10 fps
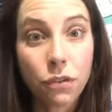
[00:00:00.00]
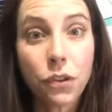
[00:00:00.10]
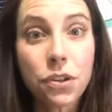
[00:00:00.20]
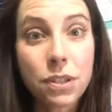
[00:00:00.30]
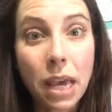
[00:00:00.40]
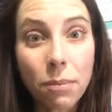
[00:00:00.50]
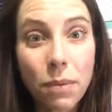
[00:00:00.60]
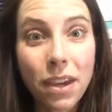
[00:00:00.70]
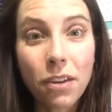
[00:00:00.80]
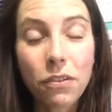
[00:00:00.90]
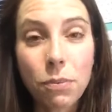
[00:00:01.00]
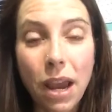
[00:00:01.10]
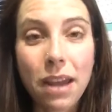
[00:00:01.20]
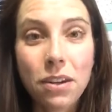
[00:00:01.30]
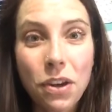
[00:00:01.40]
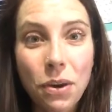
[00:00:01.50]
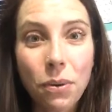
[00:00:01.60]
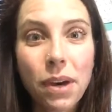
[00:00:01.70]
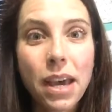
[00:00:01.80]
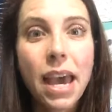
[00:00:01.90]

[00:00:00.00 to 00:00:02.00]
first segment if you're brand new,